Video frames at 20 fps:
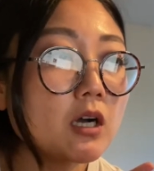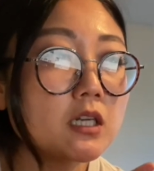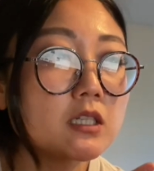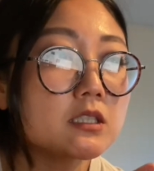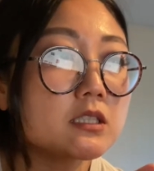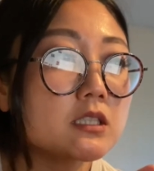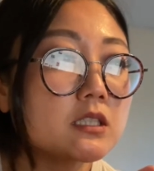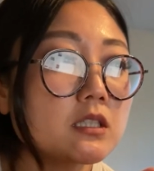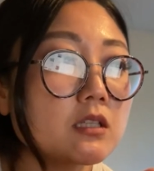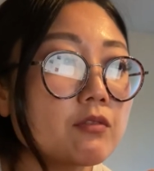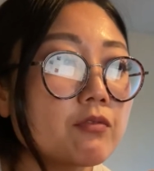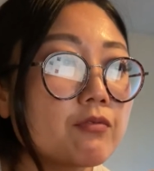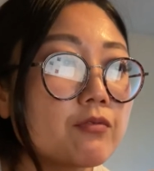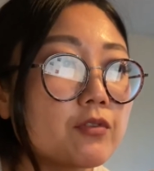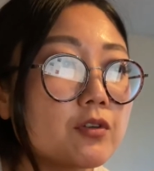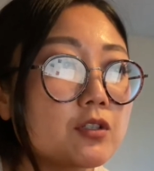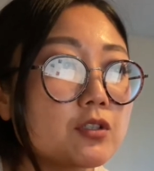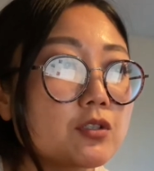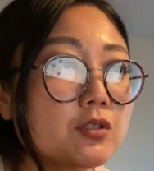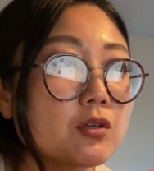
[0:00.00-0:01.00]
Honestly, the
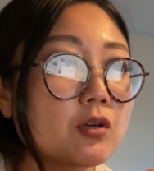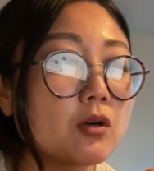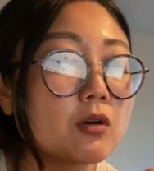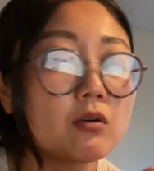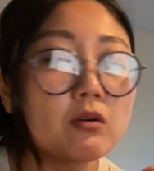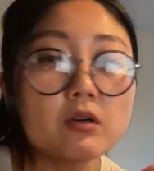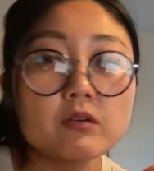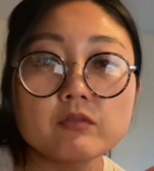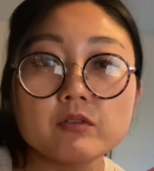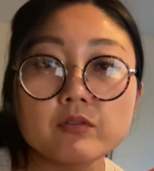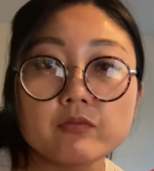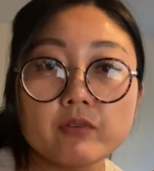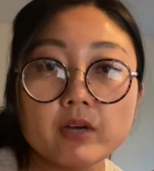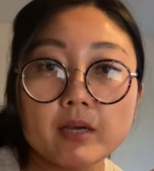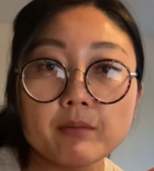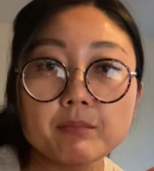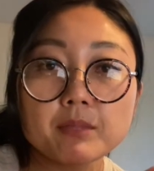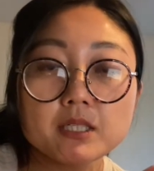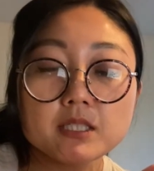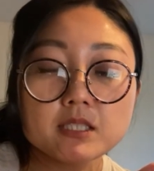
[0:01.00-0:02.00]
first coat of the
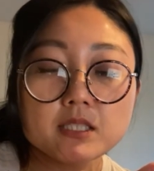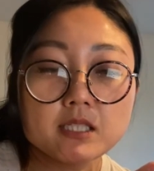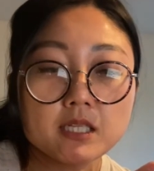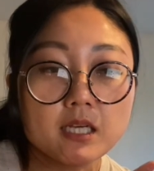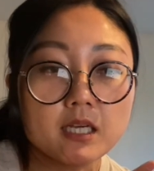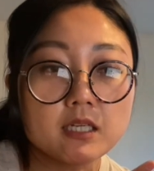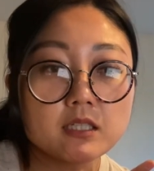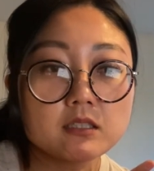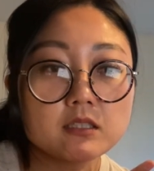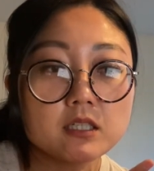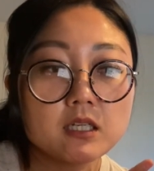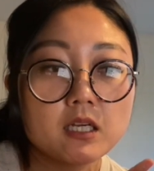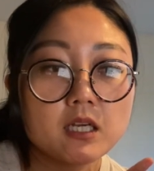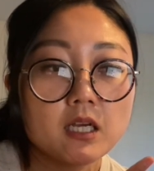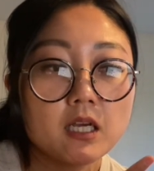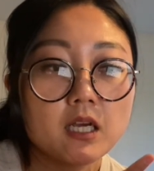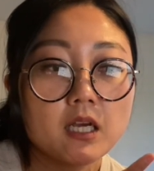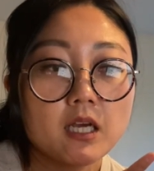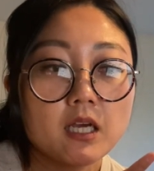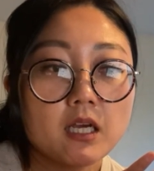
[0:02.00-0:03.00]
five minute sand,
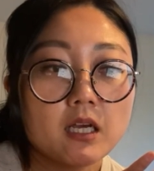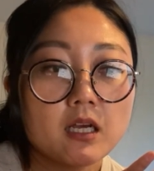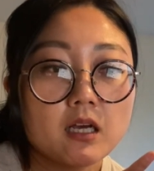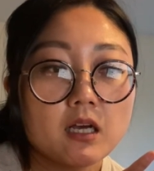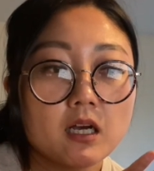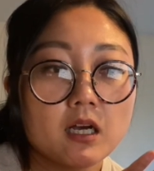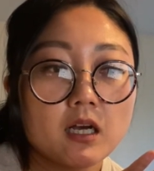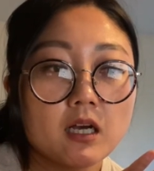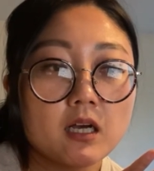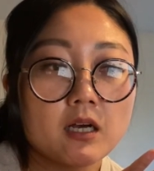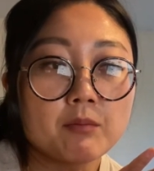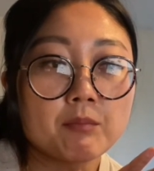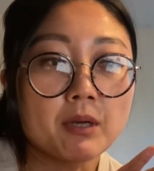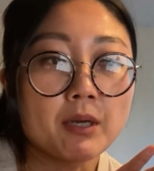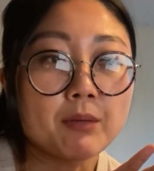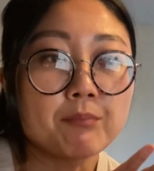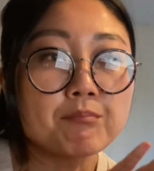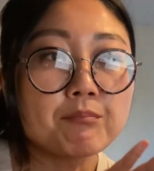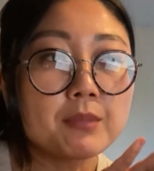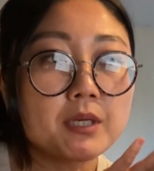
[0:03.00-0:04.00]
um,
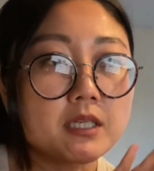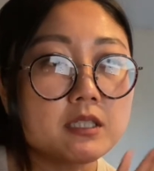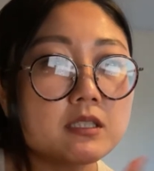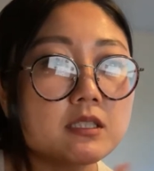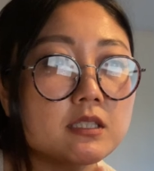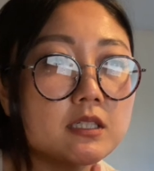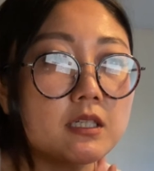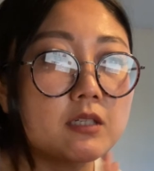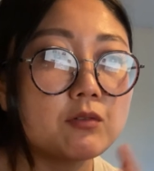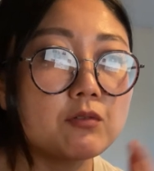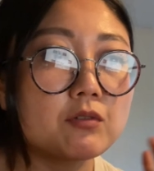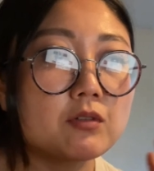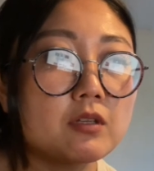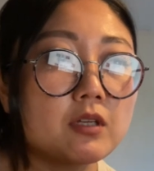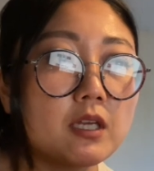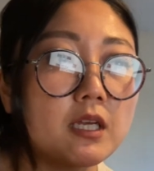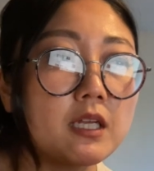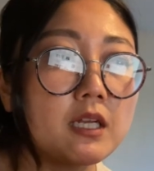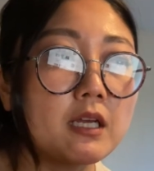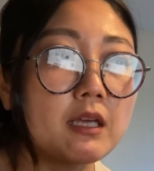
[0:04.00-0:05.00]
I mixed it
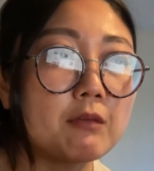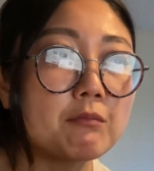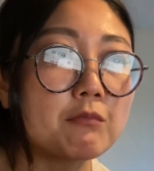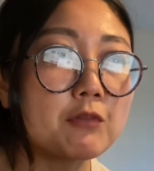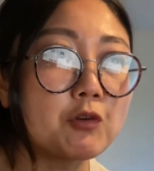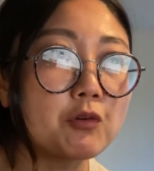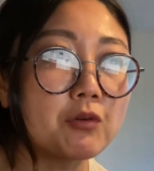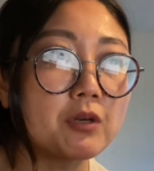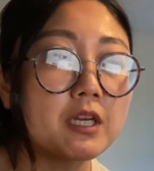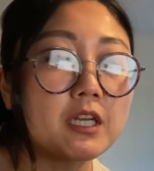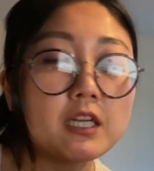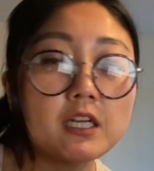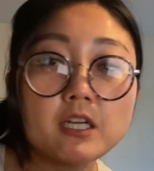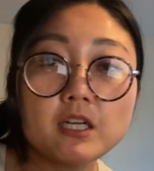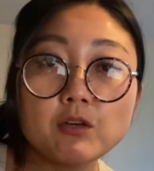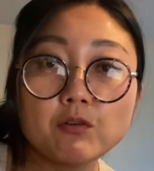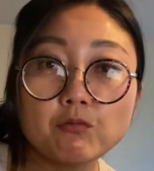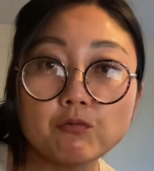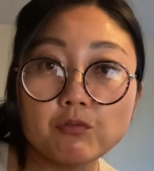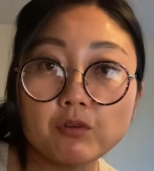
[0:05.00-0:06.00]
and I created
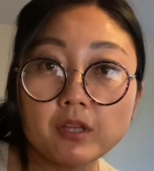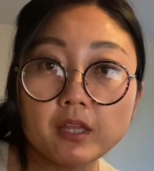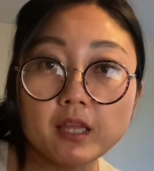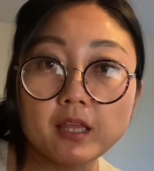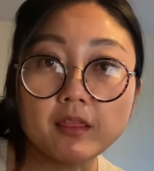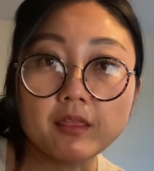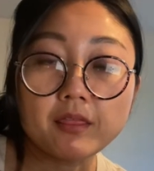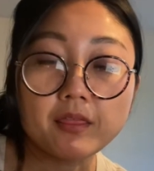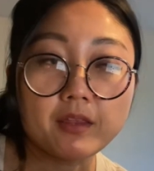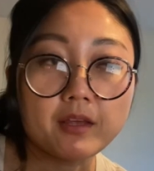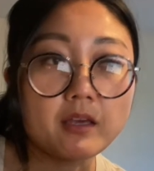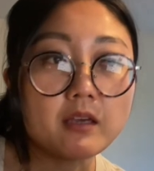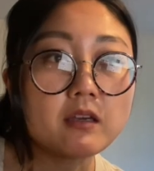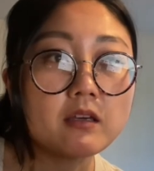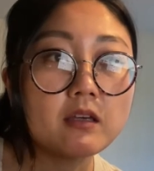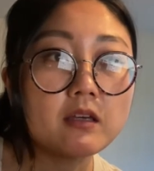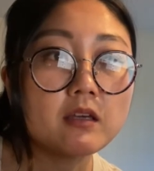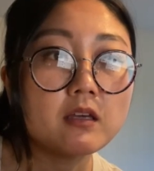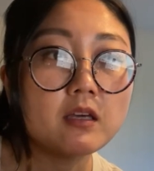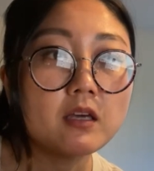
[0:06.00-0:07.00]
it really
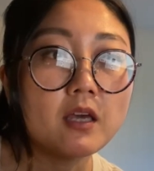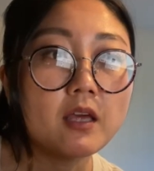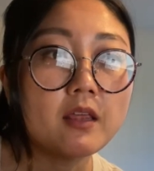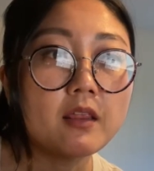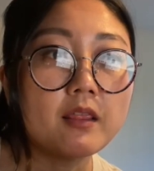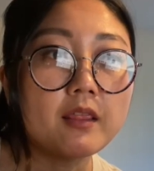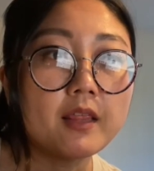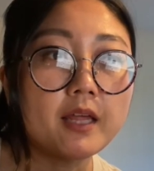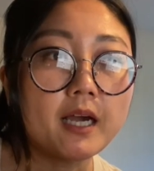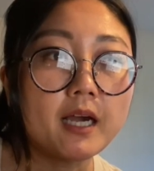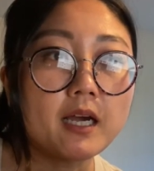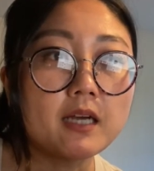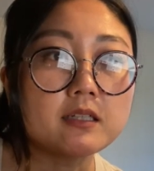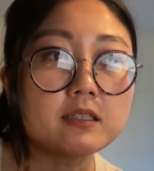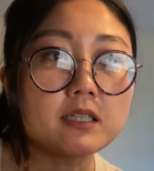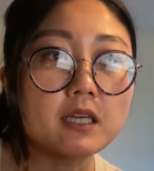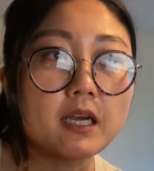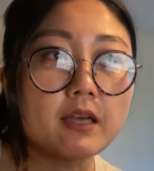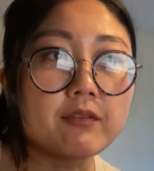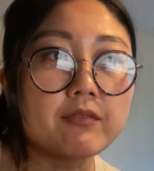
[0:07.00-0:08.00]
thick that
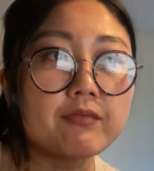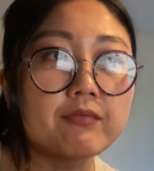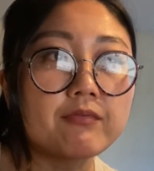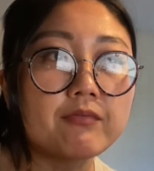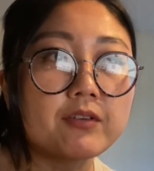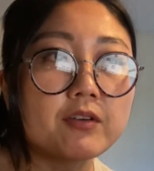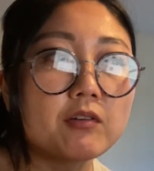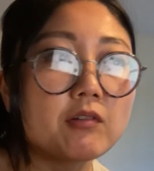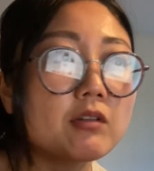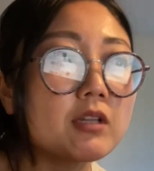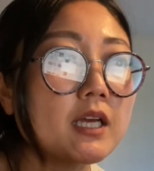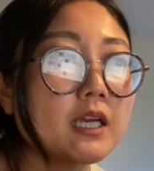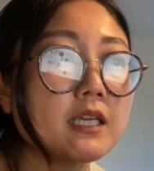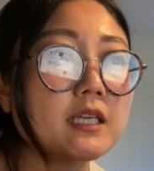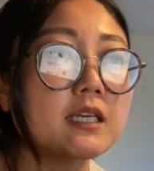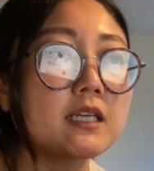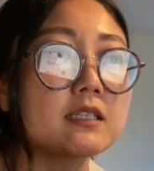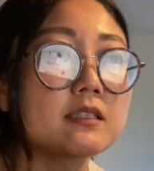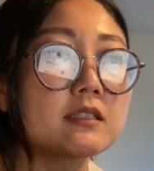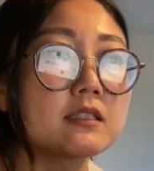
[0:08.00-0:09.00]
I feel like
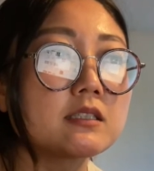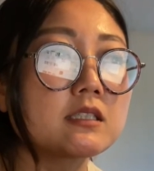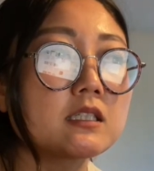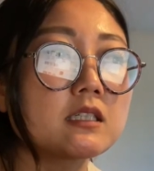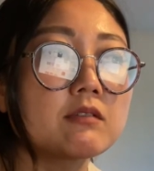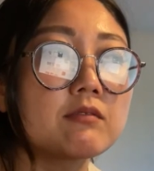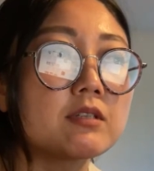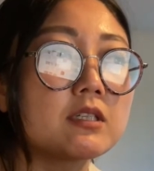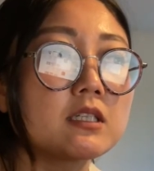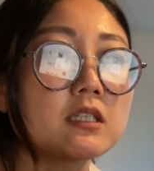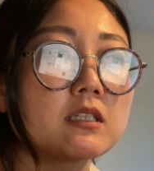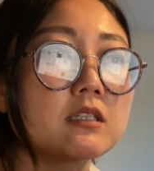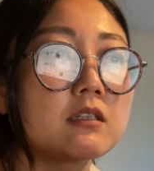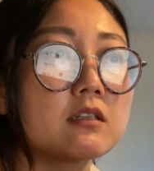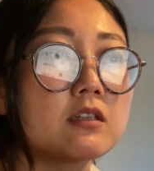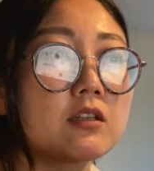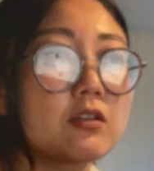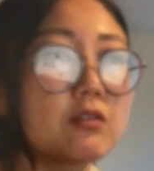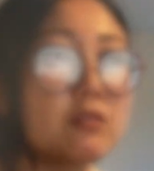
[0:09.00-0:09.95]
it doesn't even need another